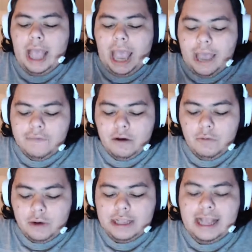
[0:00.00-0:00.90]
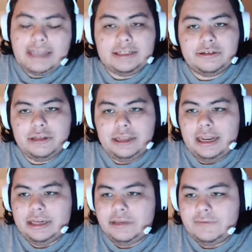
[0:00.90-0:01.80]
having a working class district like
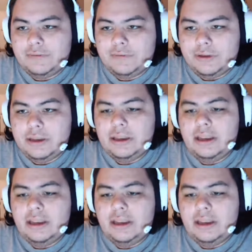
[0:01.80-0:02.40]
HD50,